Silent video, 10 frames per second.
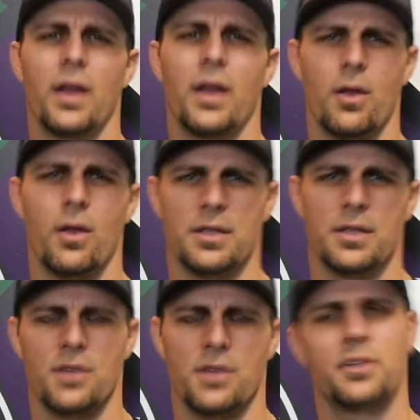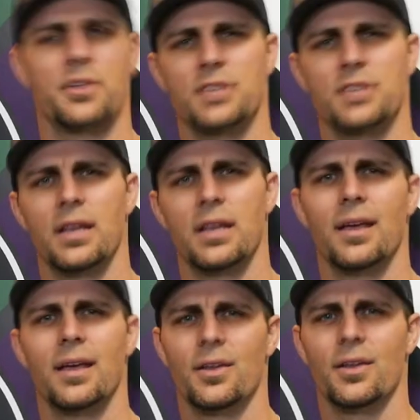areas on this sheet
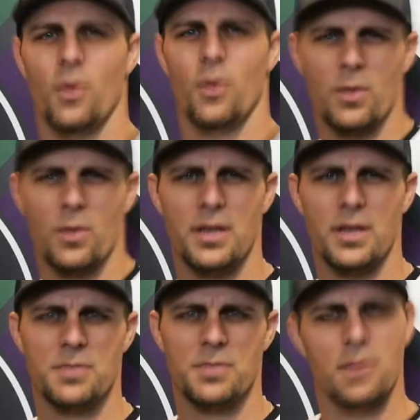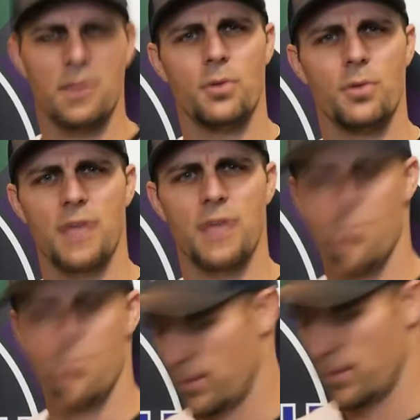do I really need to spend the most time
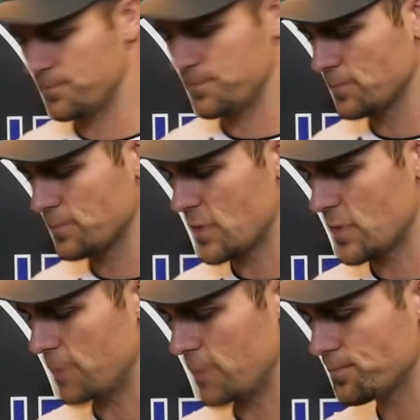with. So,